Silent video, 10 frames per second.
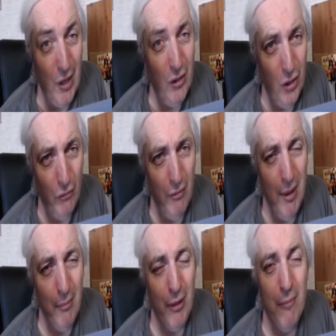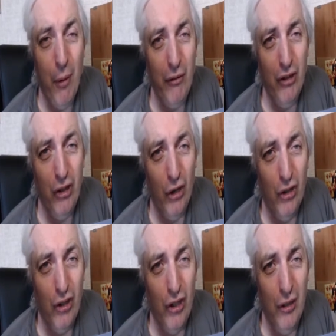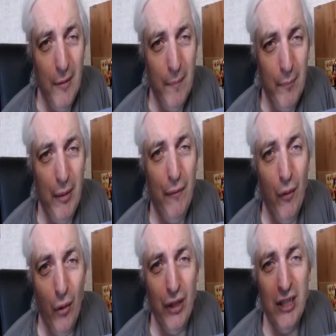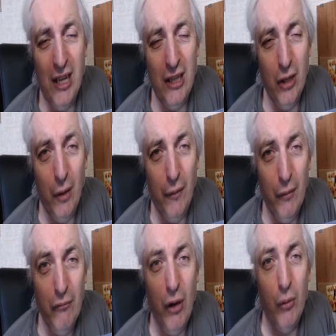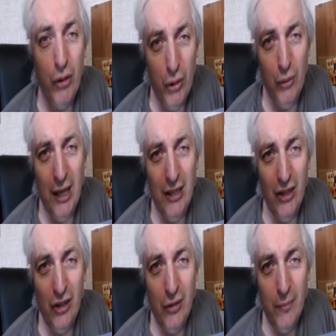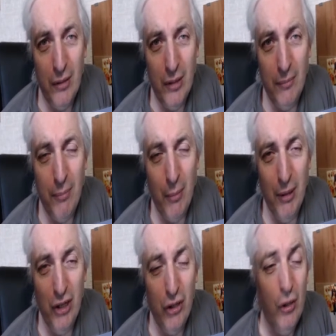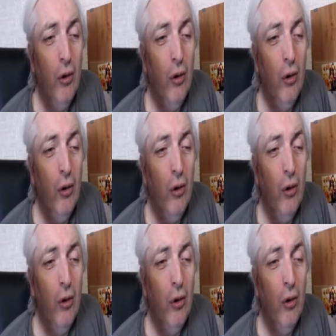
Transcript: Do remember that Boris Johnson, before this kicked off, wrote two letters to publish.